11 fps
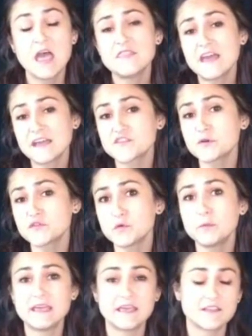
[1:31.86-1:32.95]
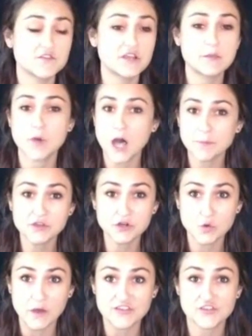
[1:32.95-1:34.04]
The experts will be answering popular
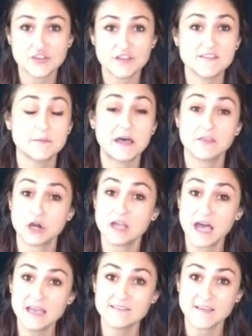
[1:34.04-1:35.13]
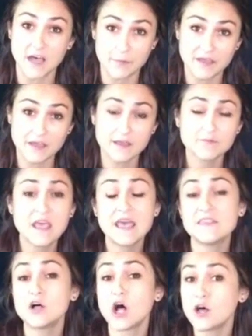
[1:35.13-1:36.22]
questions about their guide topic,
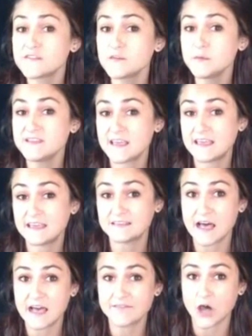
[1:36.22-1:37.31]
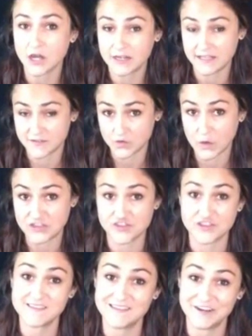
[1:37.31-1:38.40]
and they'll also be taking live audience
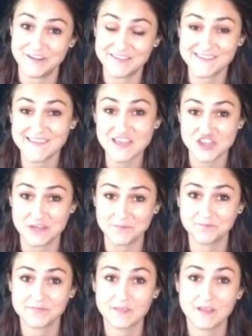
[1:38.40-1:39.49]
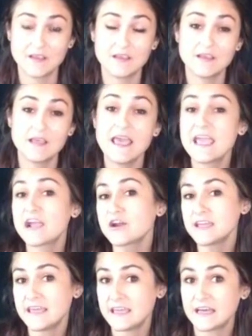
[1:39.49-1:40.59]
questions during the session.
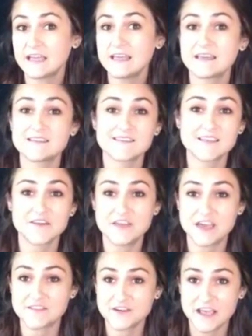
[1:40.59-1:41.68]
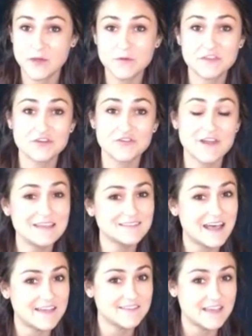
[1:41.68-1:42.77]
Eric Enge kicked us off yesterday with a great
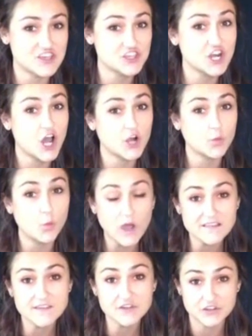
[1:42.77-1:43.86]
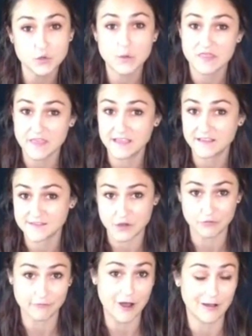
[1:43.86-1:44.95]
live session on what to do when things go
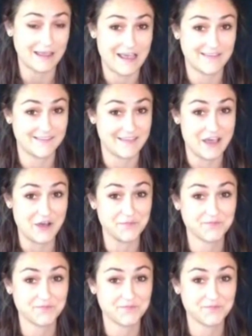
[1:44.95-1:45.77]
wrong in SEO.